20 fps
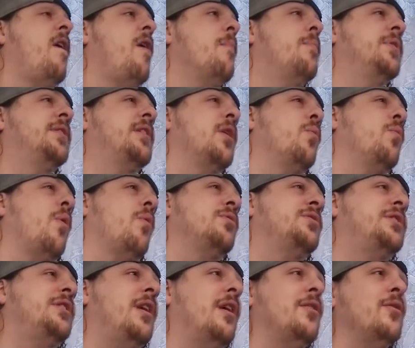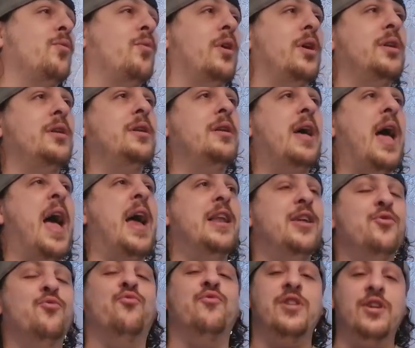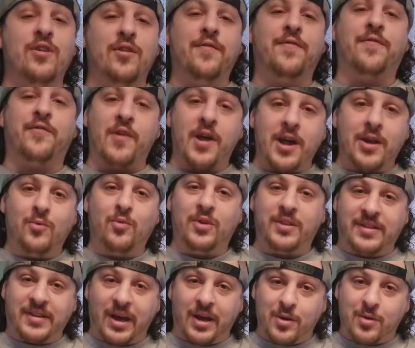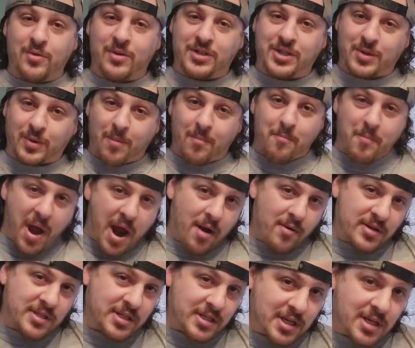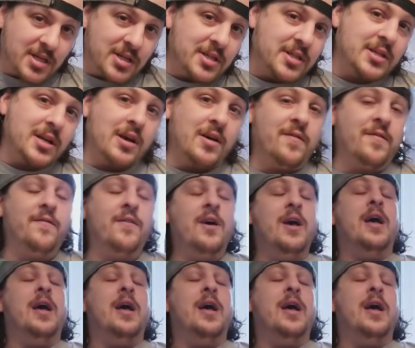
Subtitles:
But then what was the other one? Any real friend would tell you that you're embarrassing yourself.